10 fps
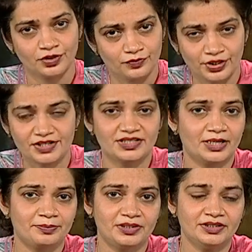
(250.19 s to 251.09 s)
For
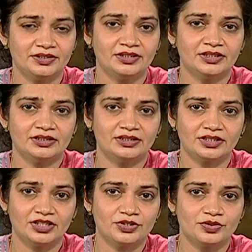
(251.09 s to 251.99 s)
example, the
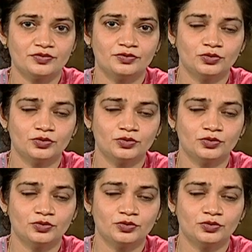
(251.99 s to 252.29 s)
case of